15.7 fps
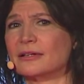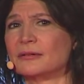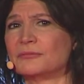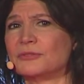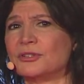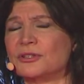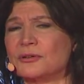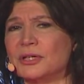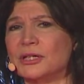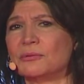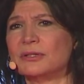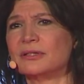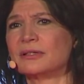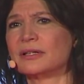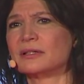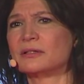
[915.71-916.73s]
But you know, he
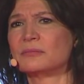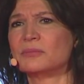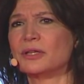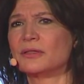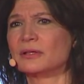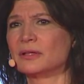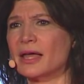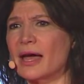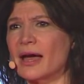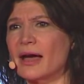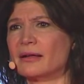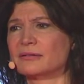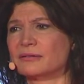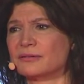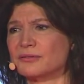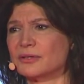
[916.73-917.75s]
wasn't going to be the
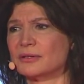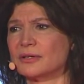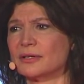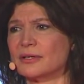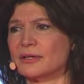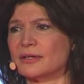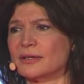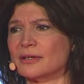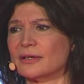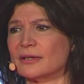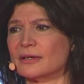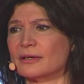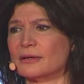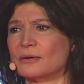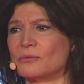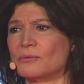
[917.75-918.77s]
last
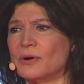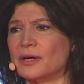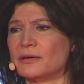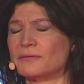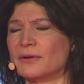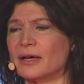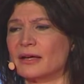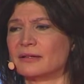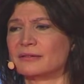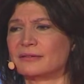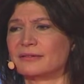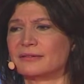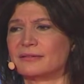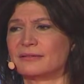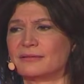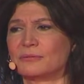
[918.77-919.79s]
one of
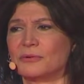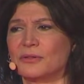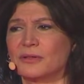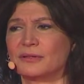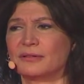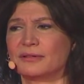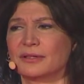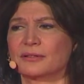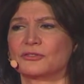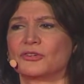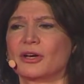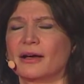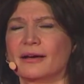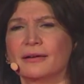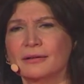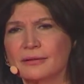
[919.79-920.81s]
us with a sick
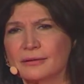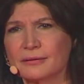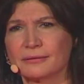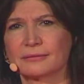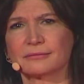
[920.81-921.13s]
child.